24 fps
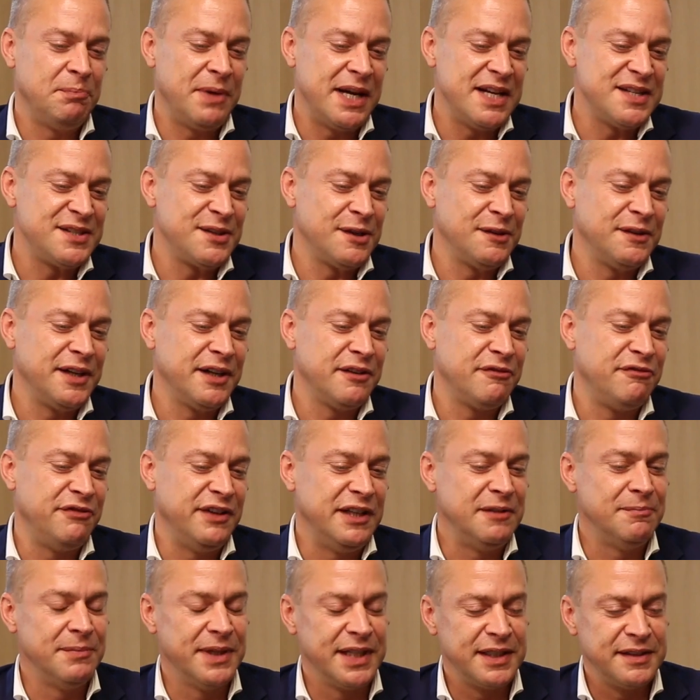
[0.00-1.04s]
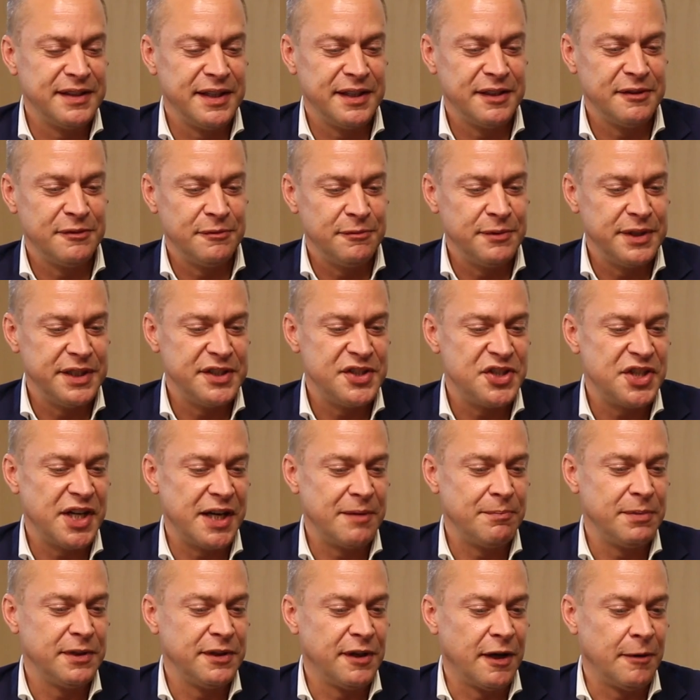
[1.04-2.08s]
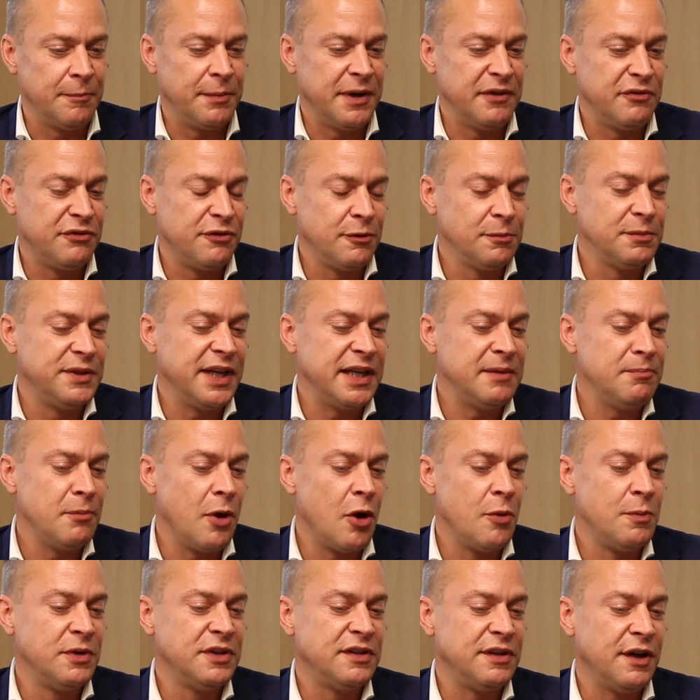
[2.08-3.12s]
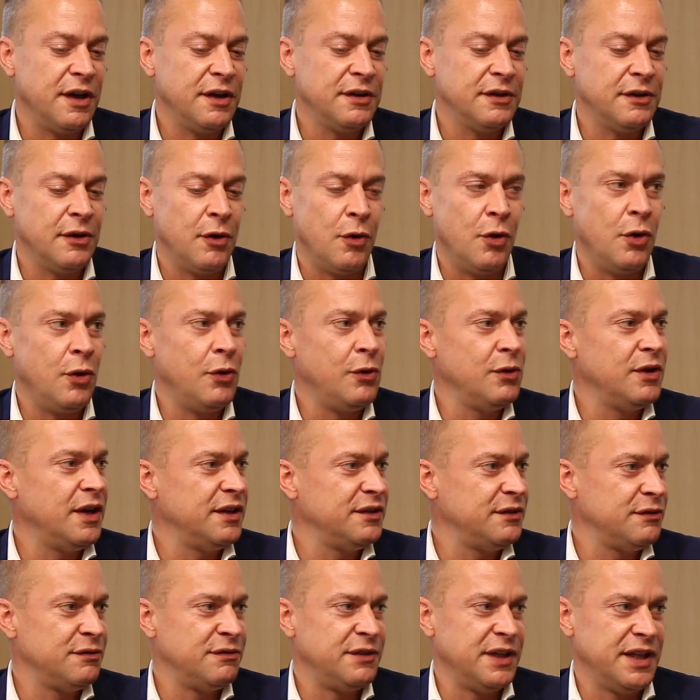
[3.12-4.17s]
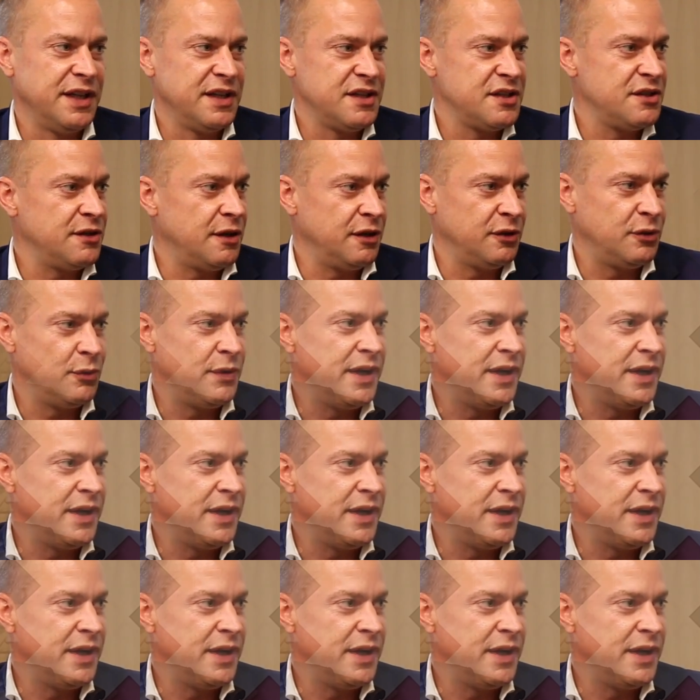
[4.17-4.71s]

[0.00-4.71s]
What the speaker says: Based on their feedback, then we shape it up. And from that moment on, a whole lot of things start